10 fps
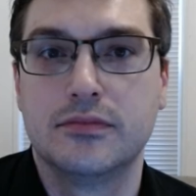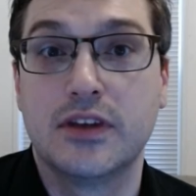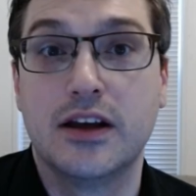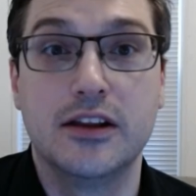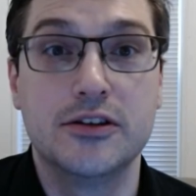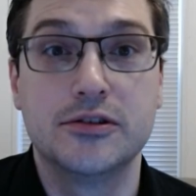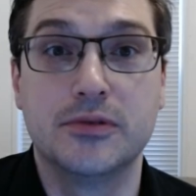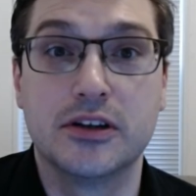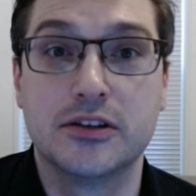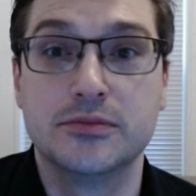Hello and
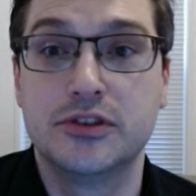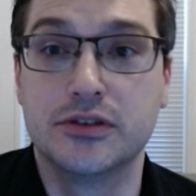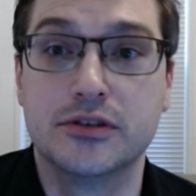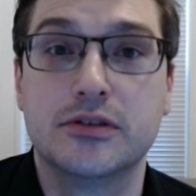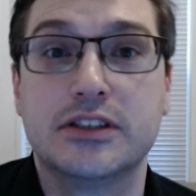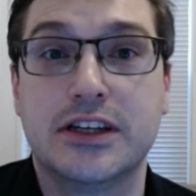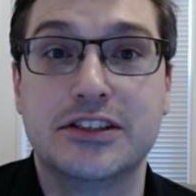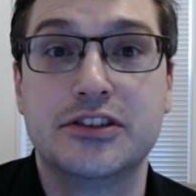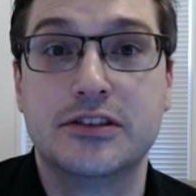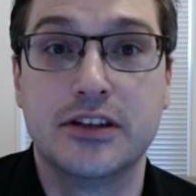welcome to
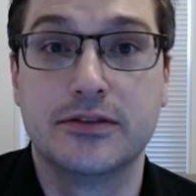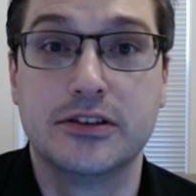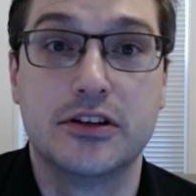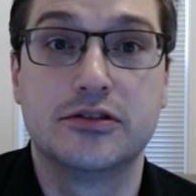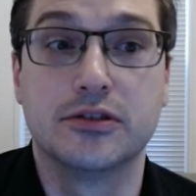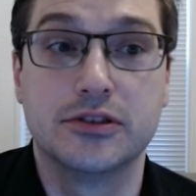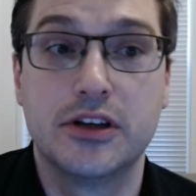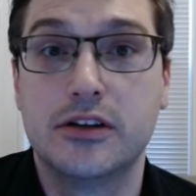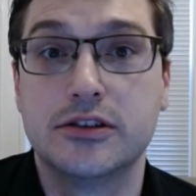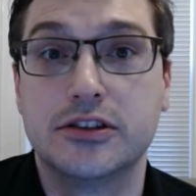Attention Deficit
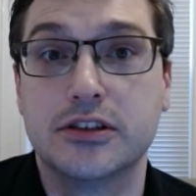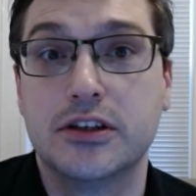Sociology.